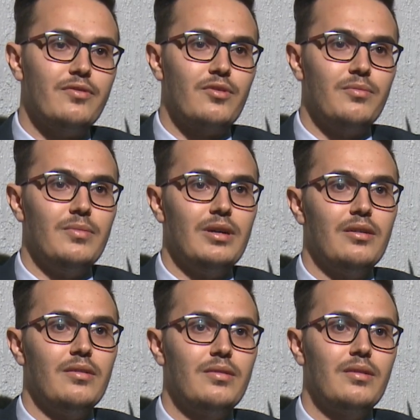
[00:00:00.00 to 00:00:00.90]
from
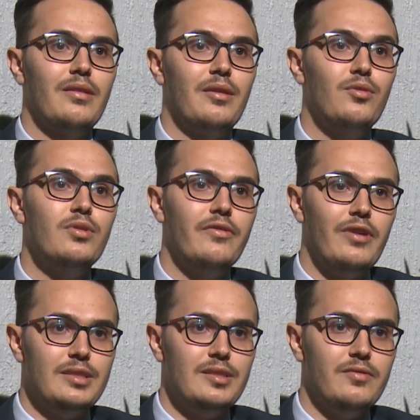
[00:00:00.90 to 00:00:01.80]
the two
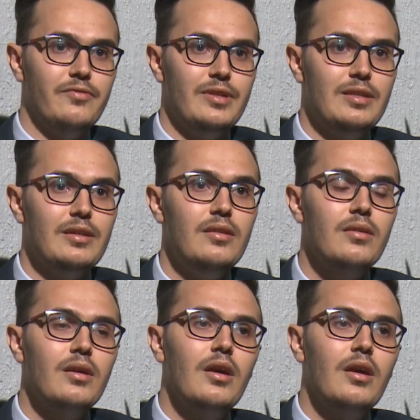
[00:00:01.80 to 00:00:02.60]
devices invented.